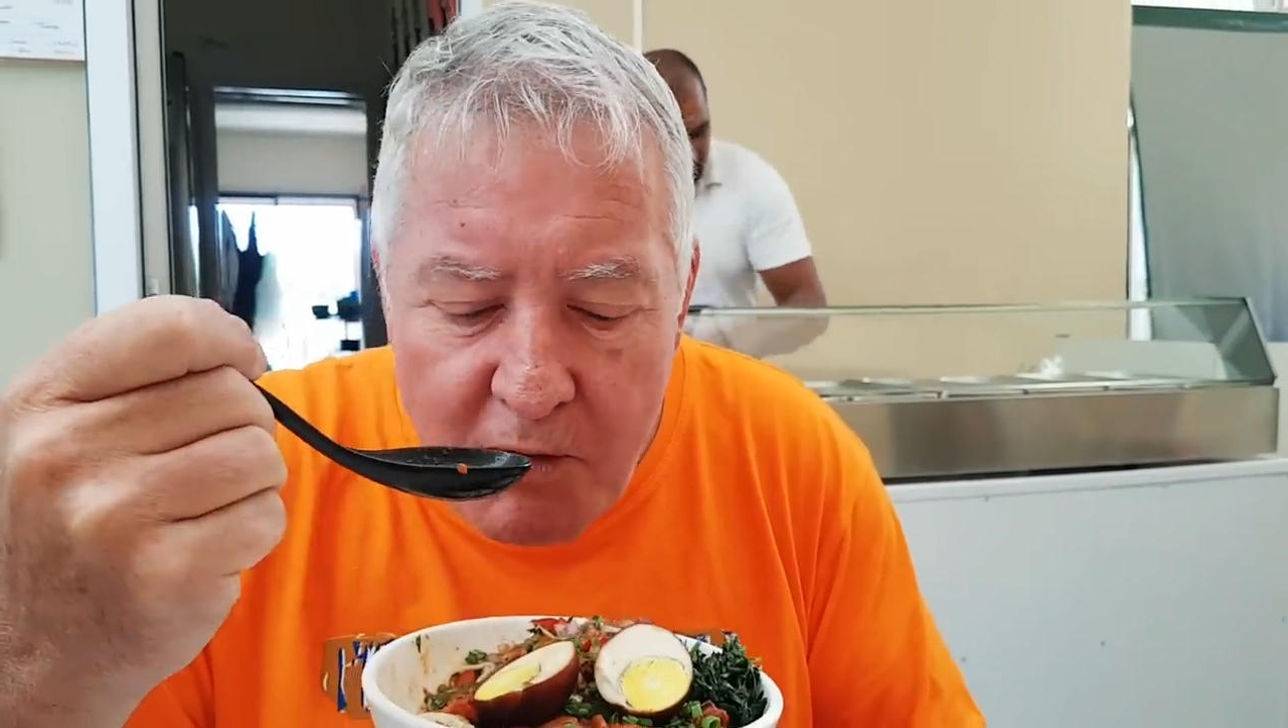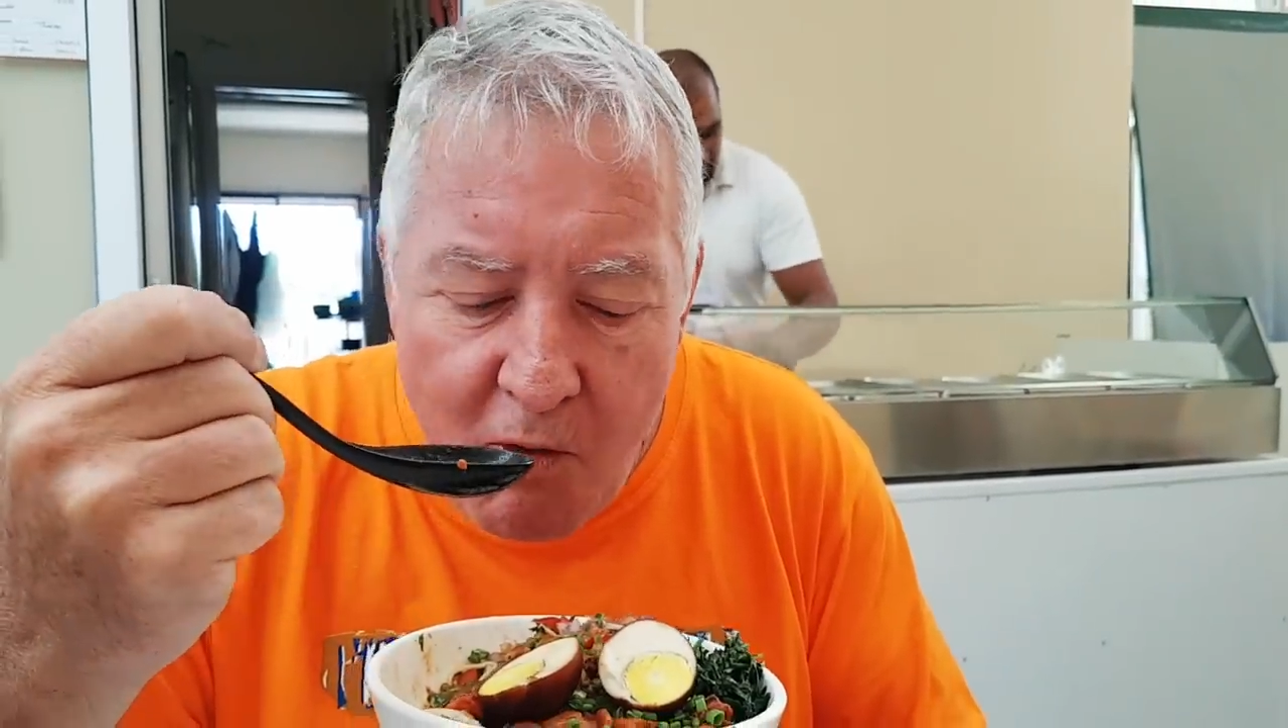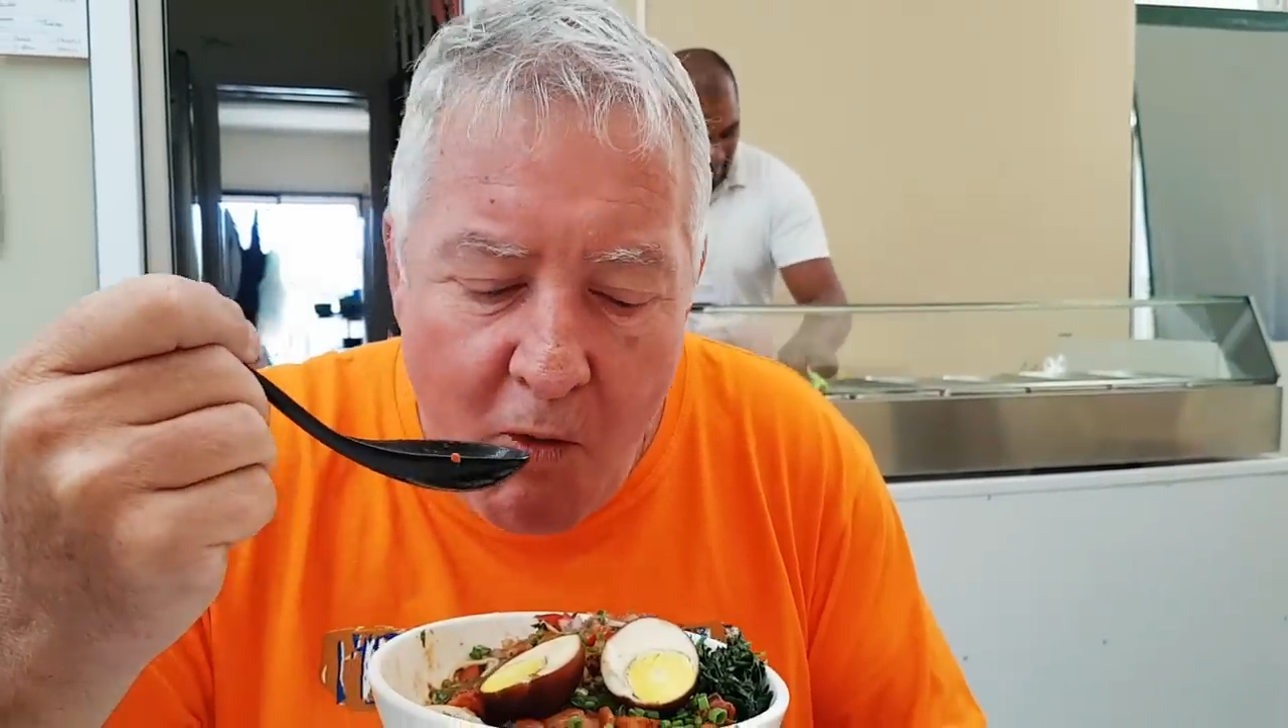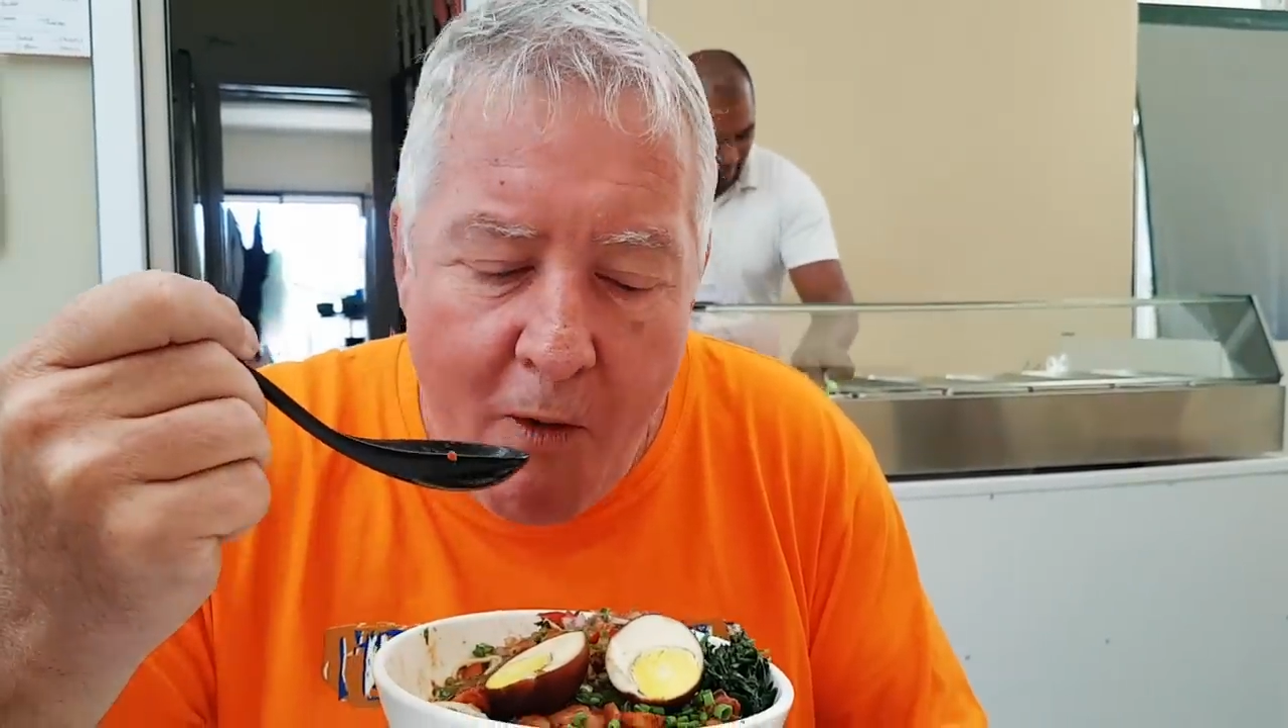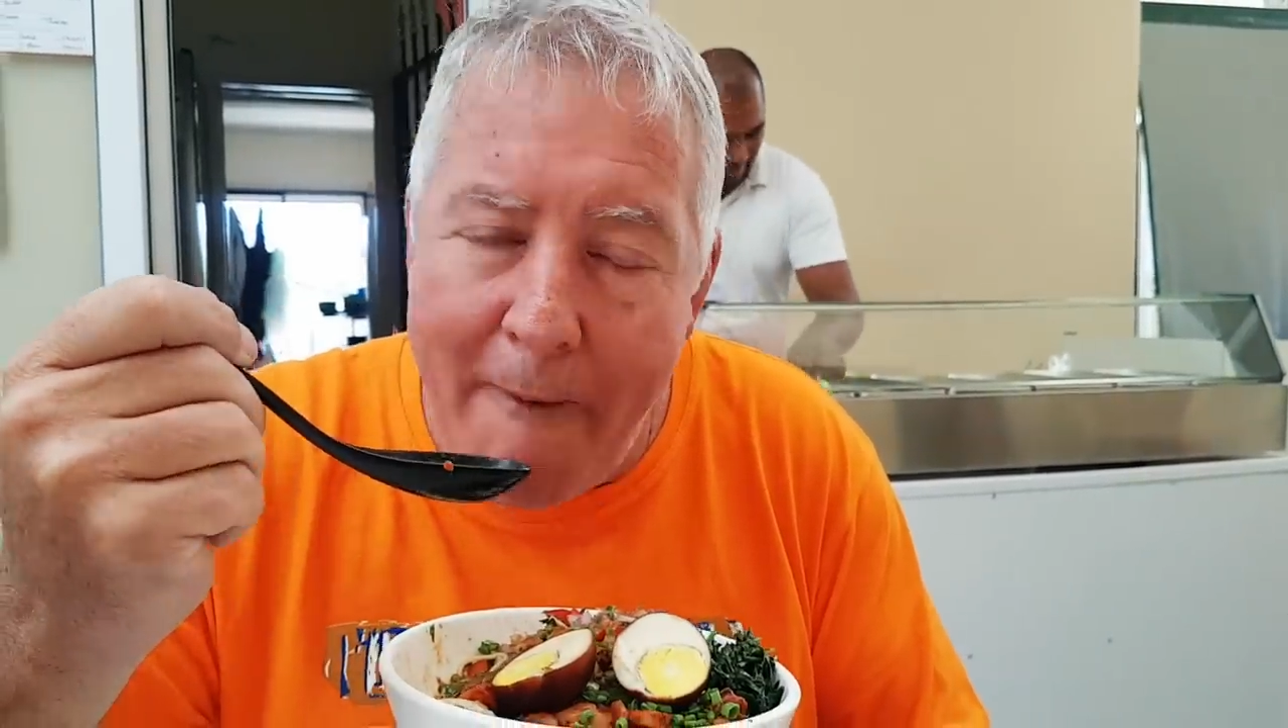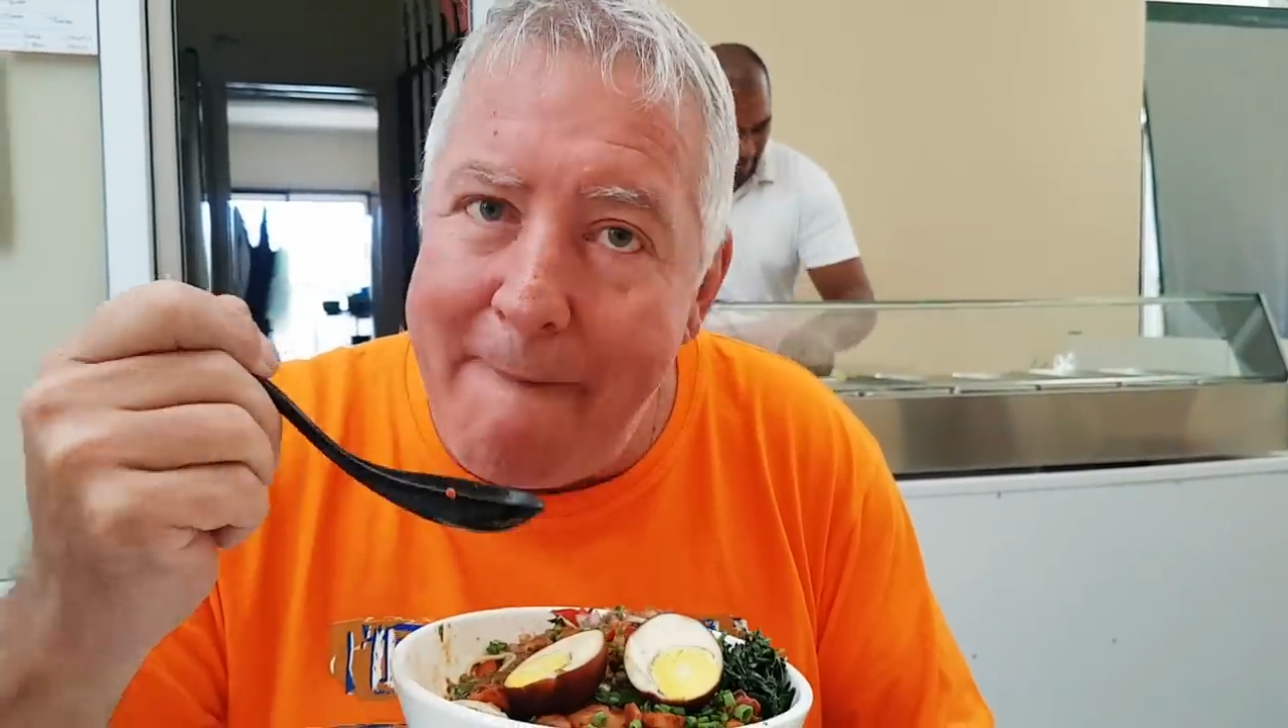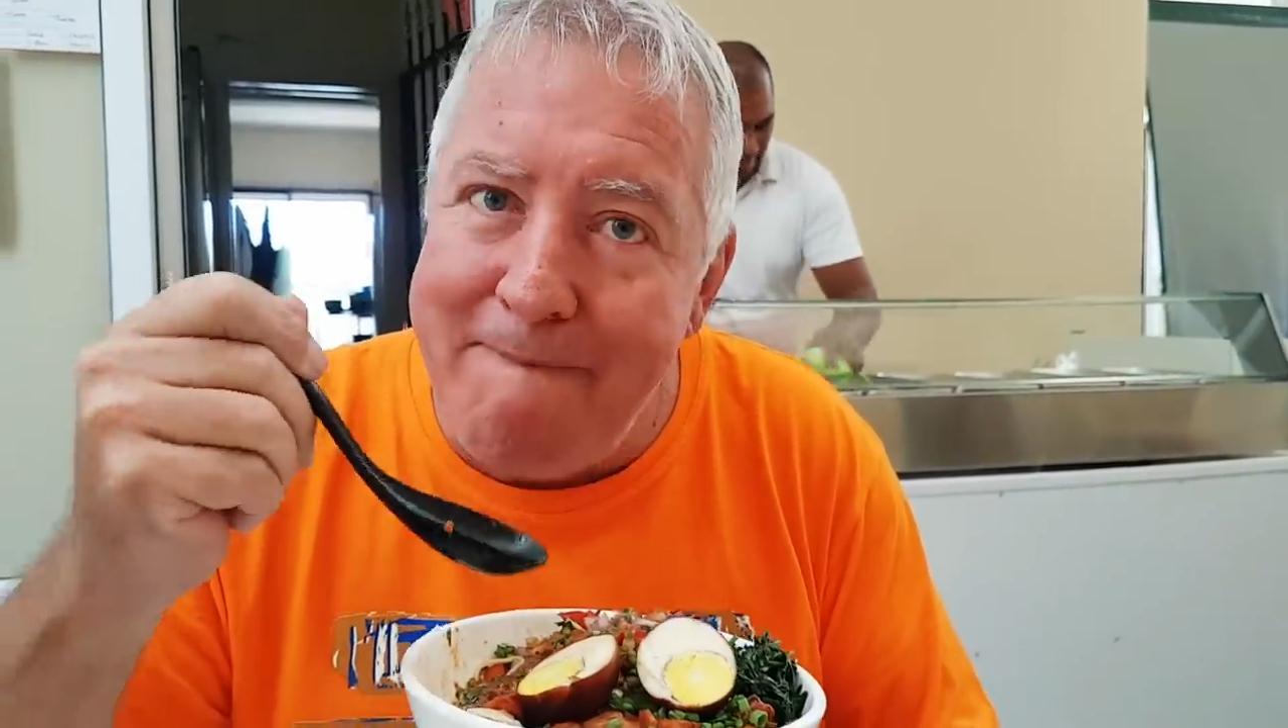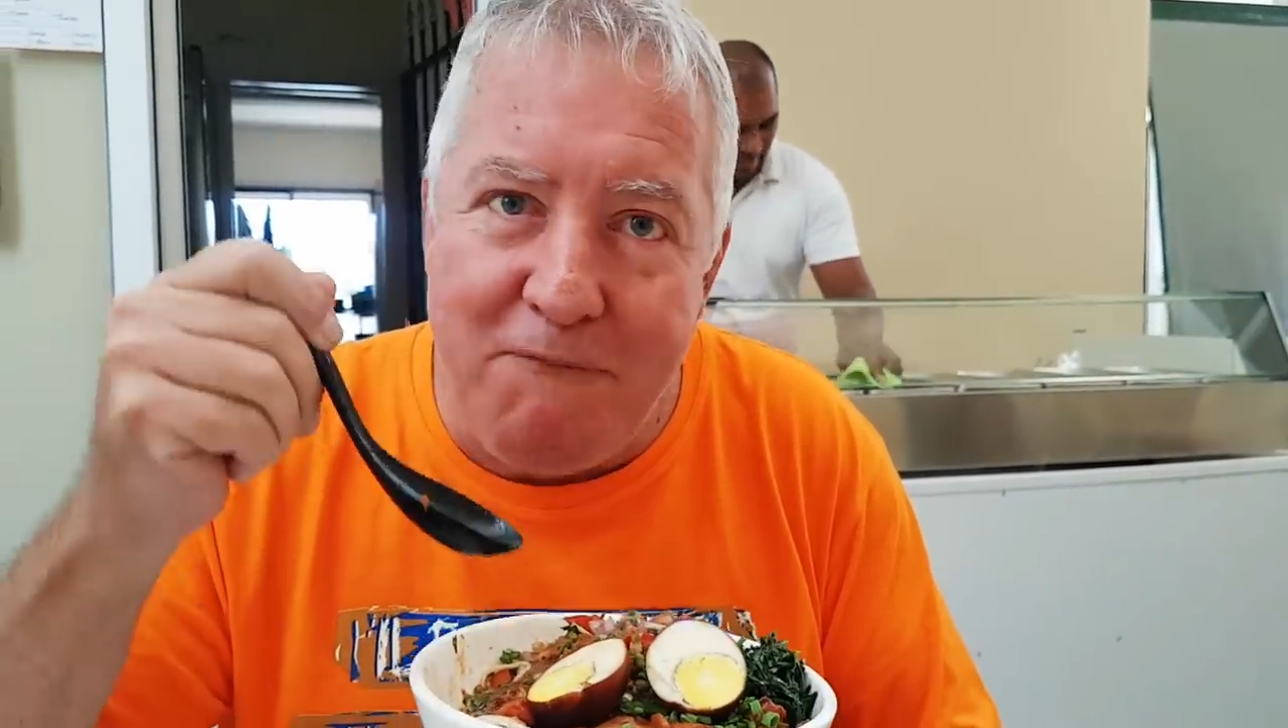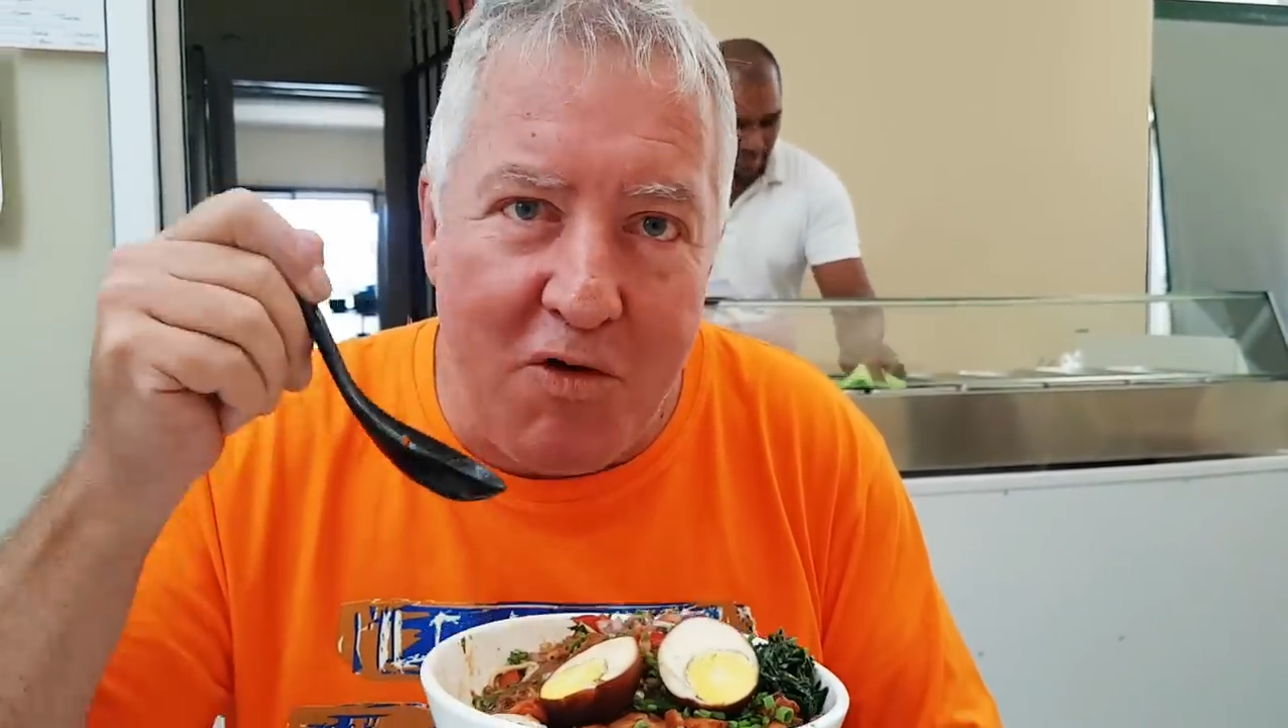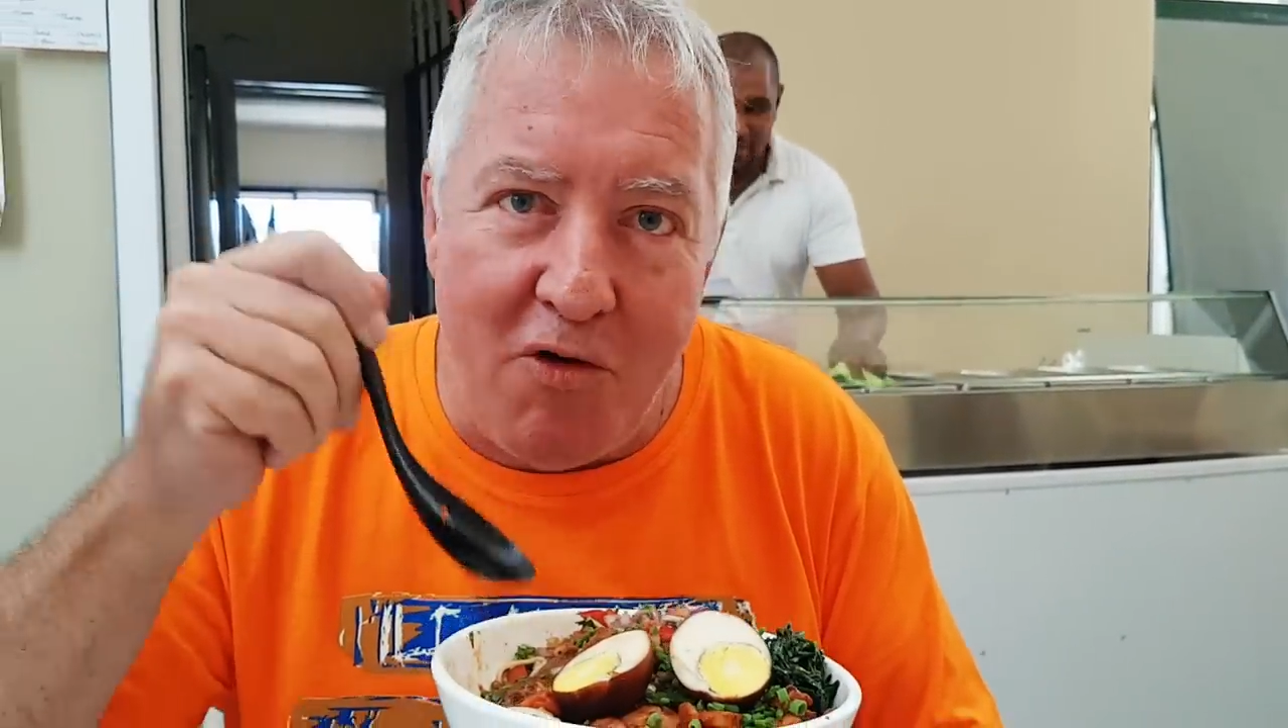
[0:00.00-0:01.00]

Oh,